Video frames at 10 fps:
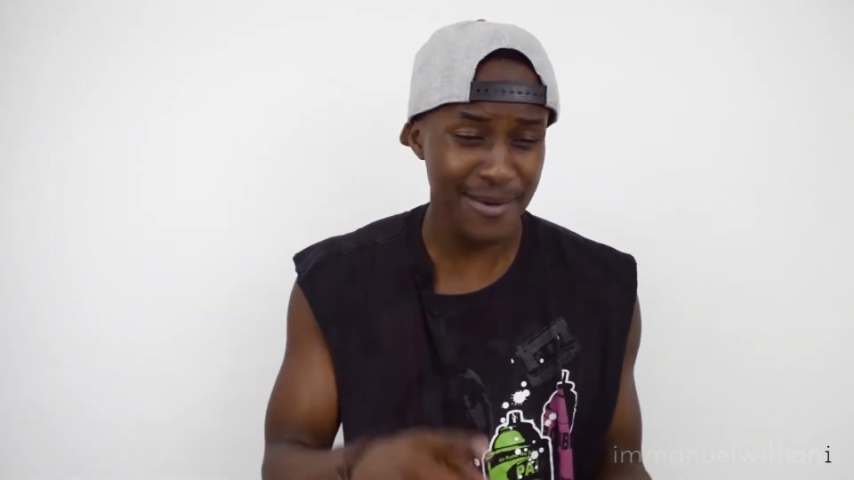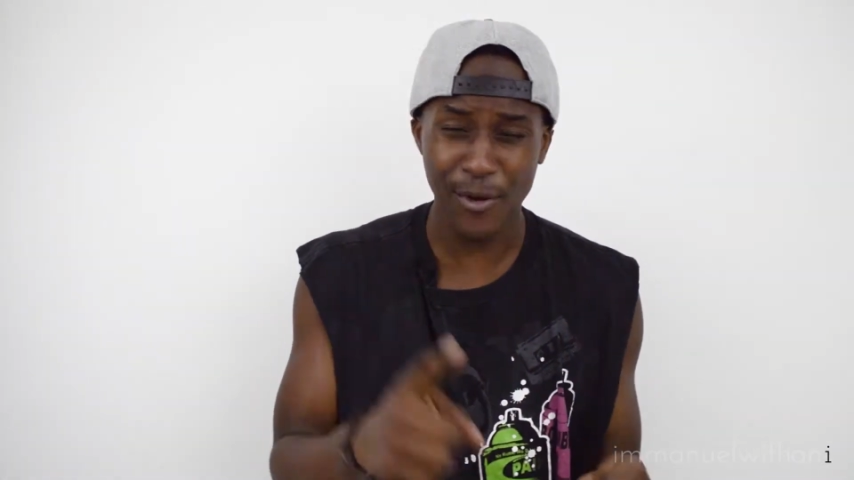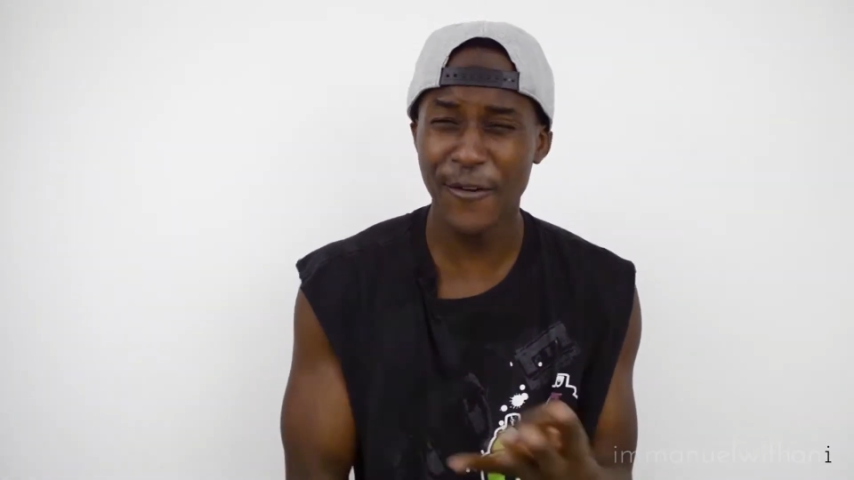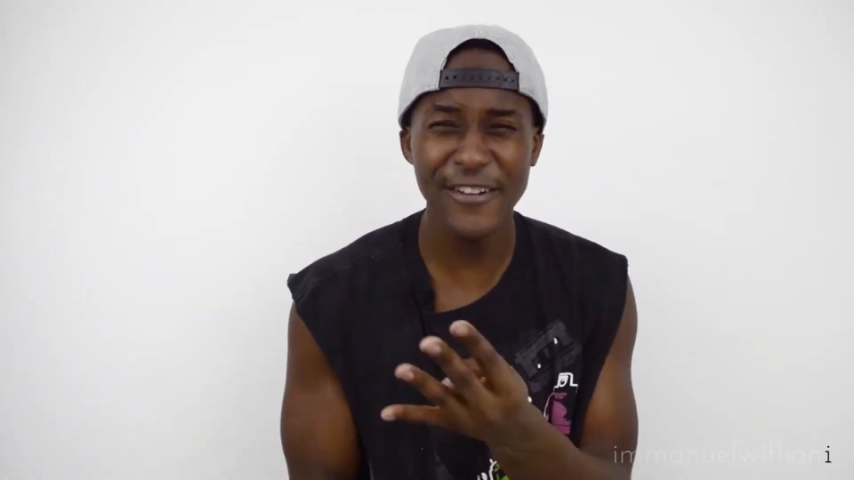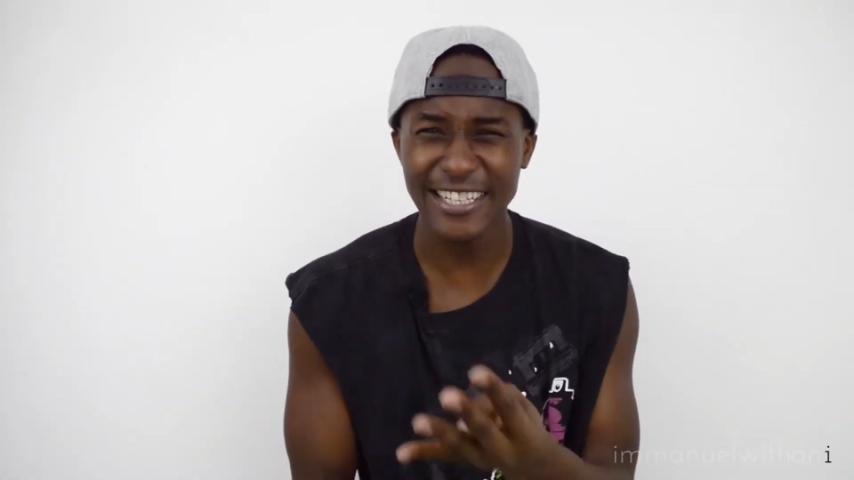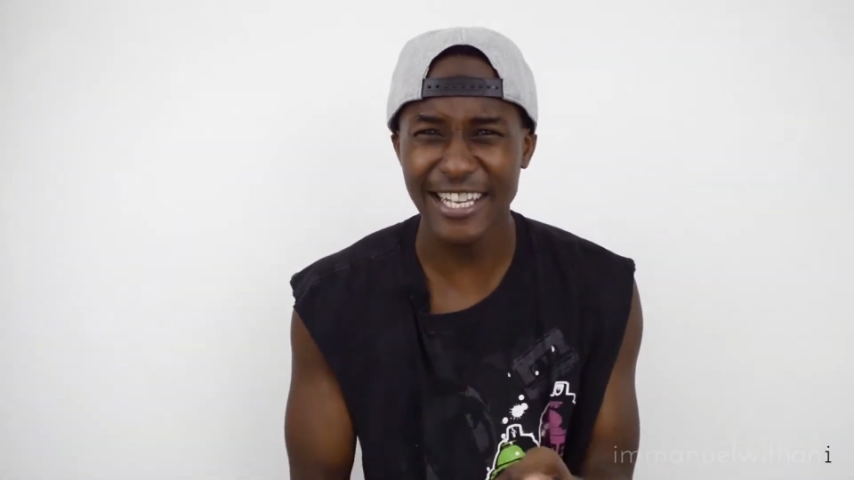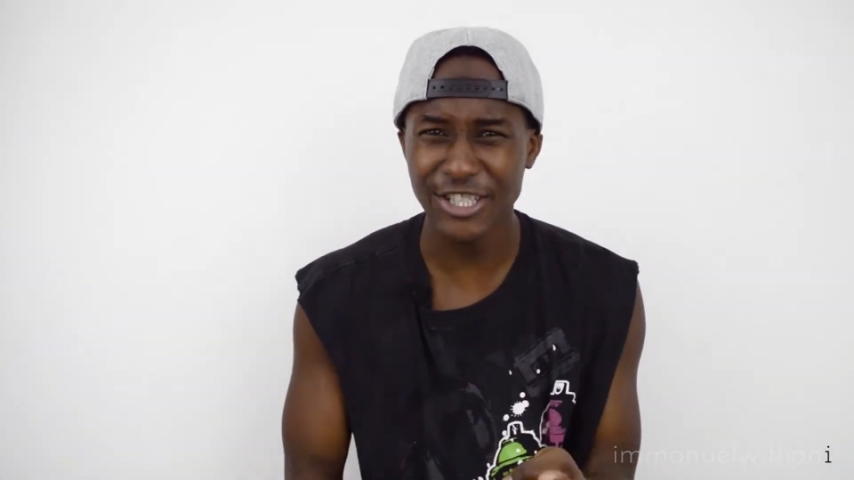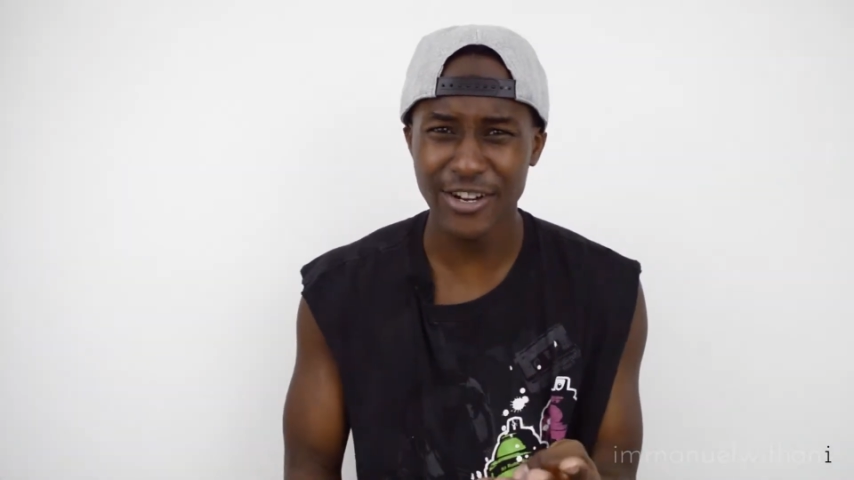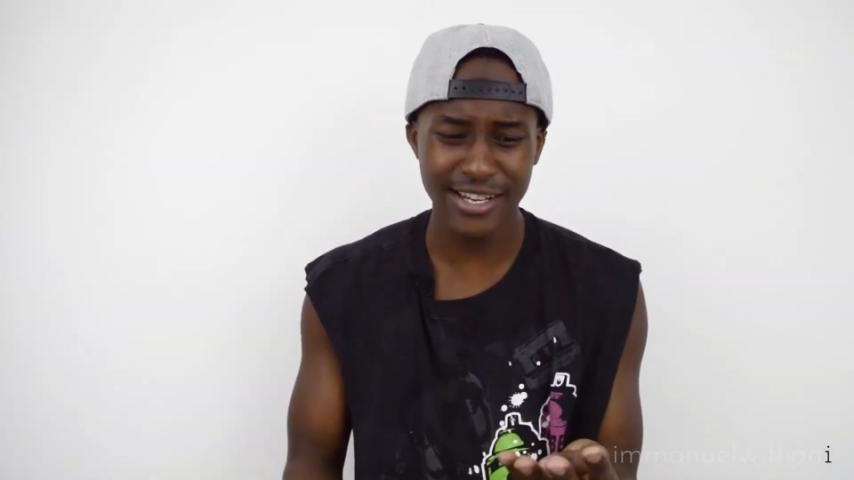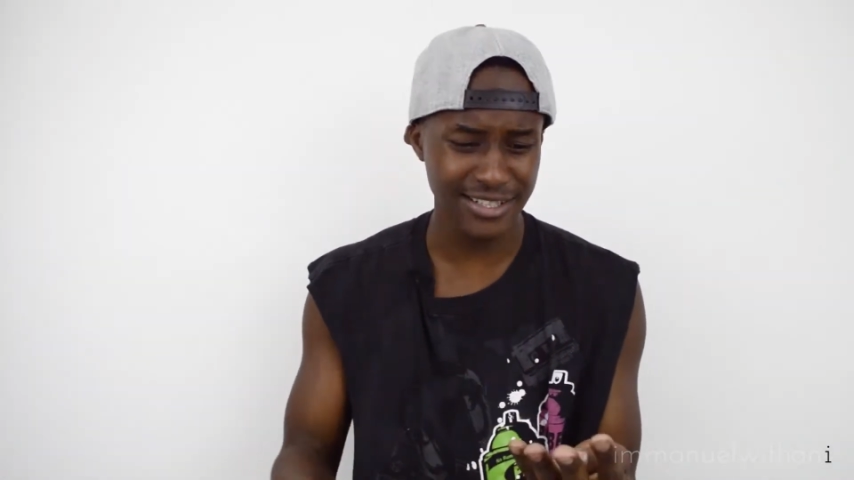perfect
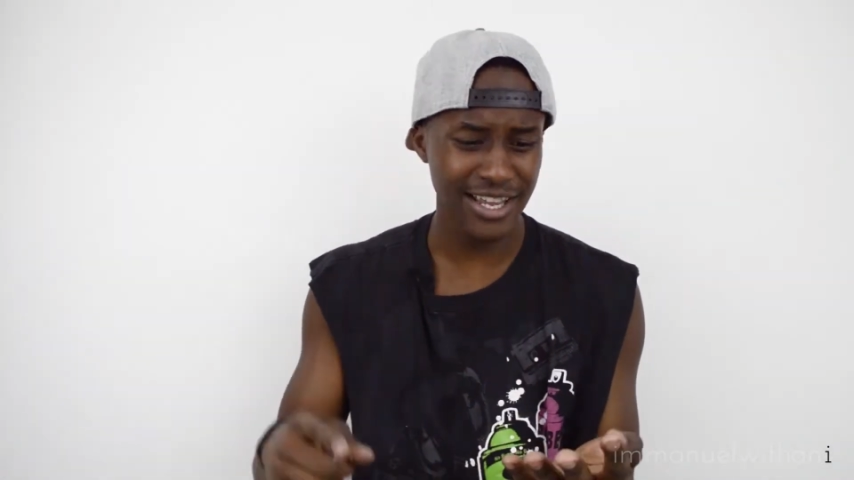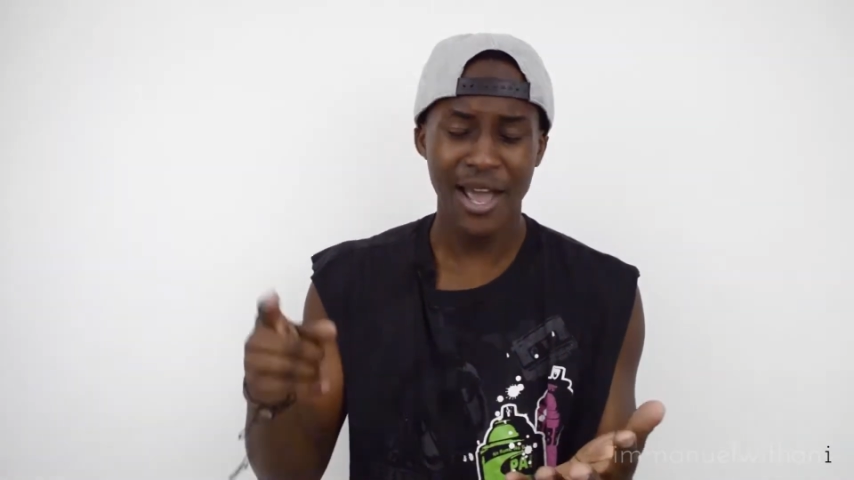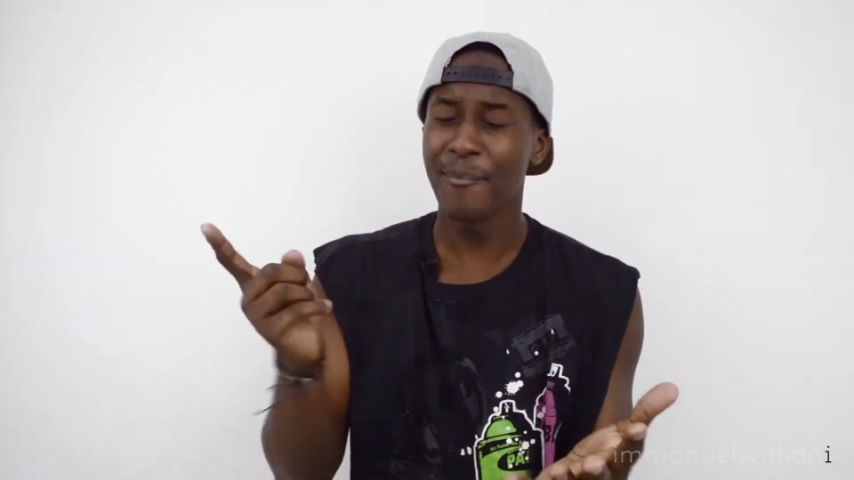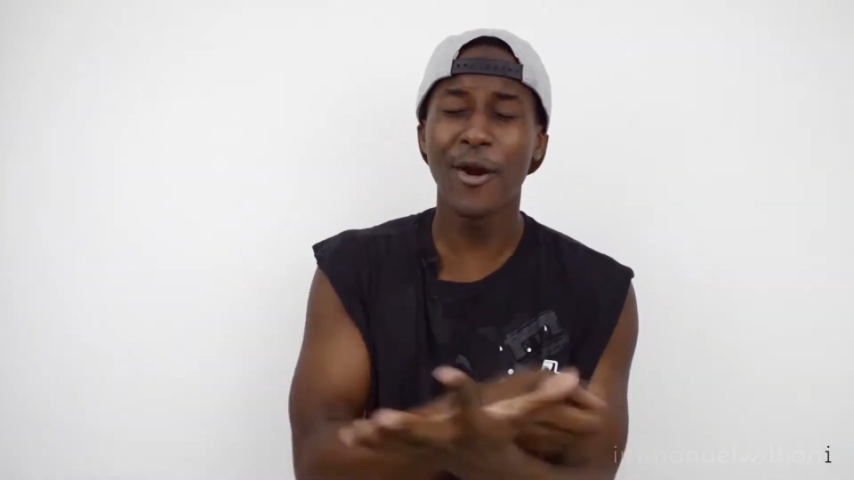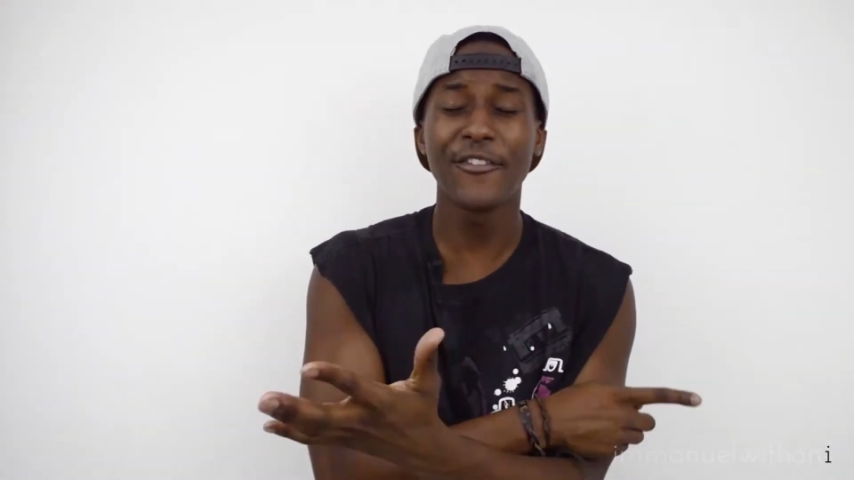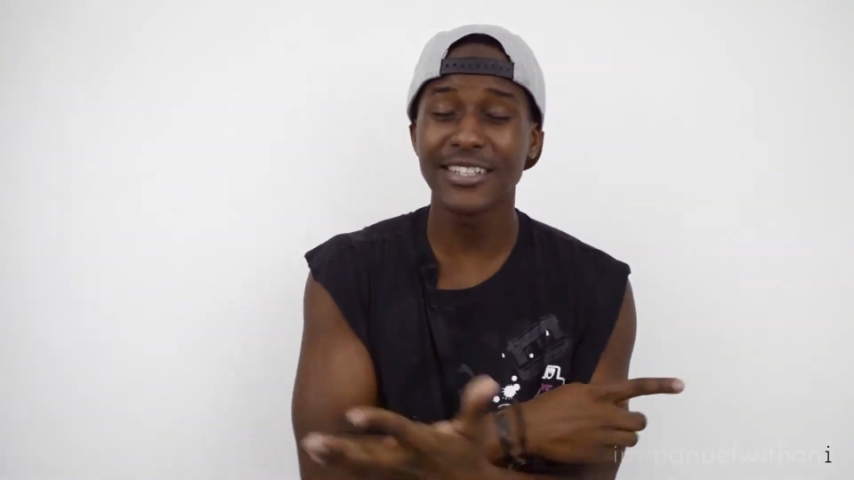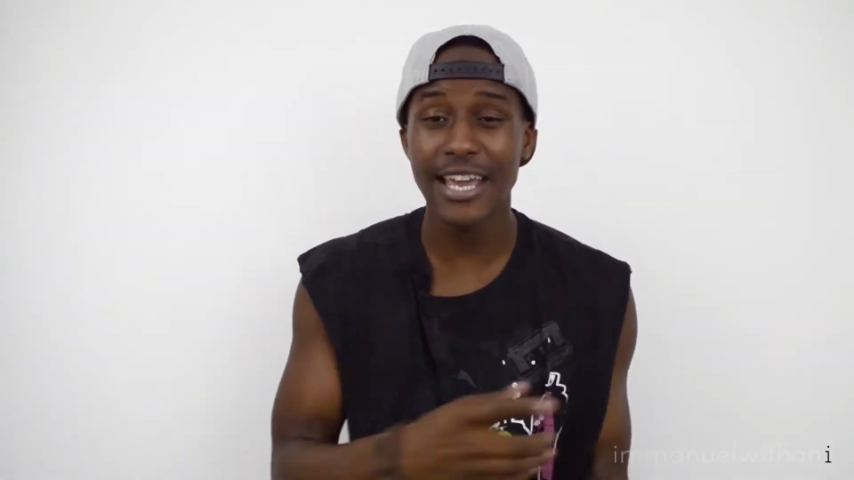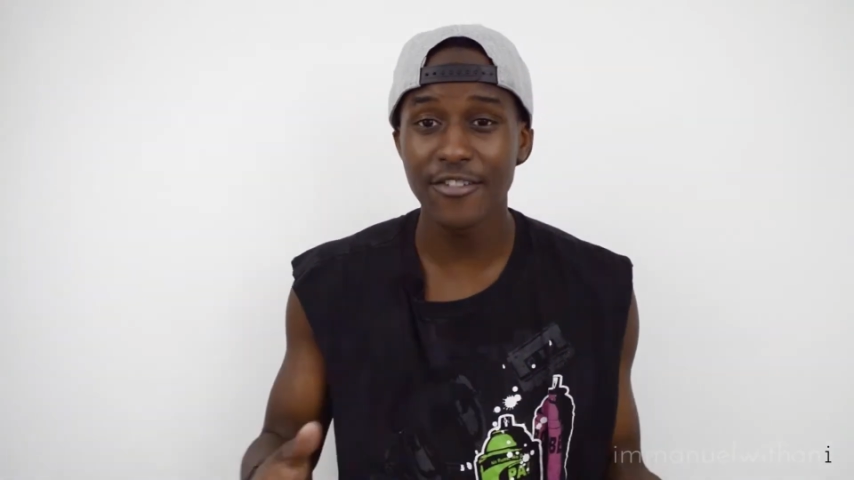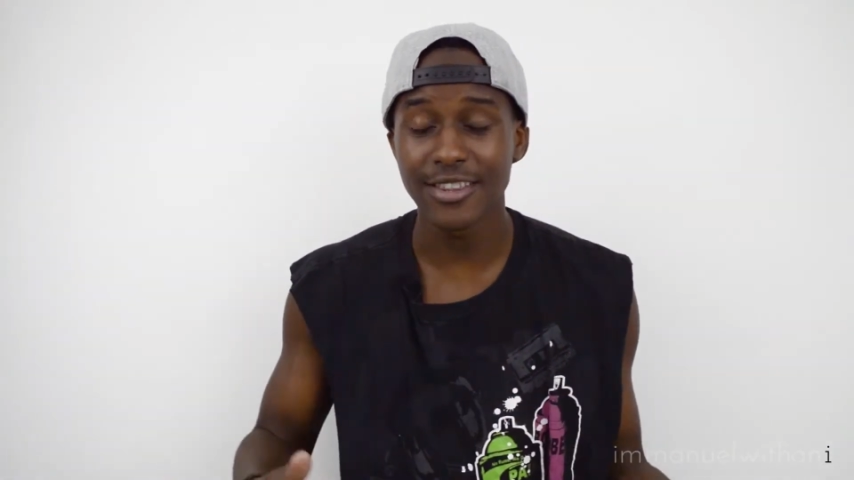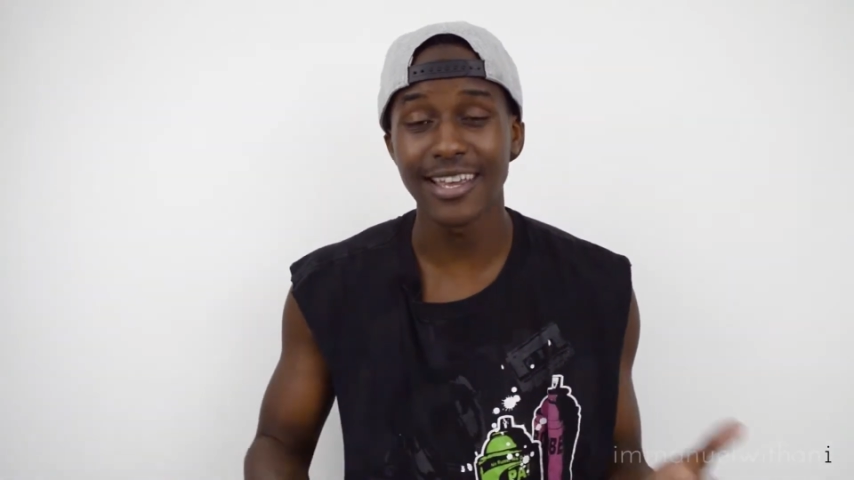interests, perfect
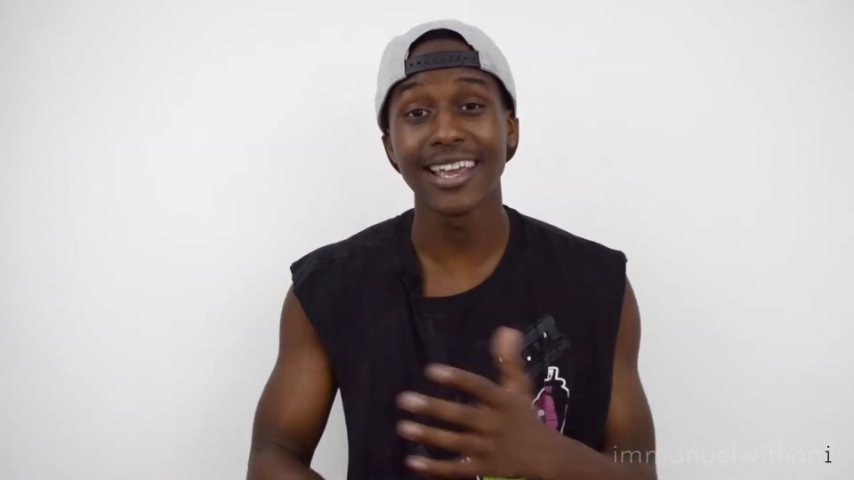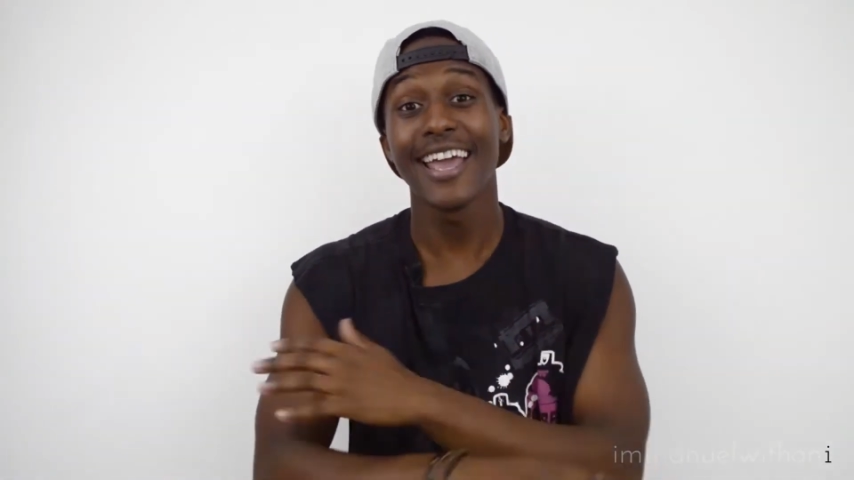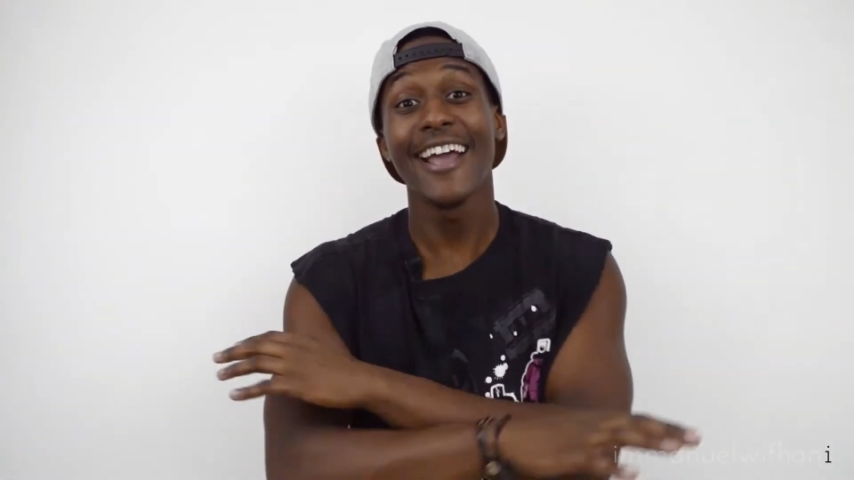everything.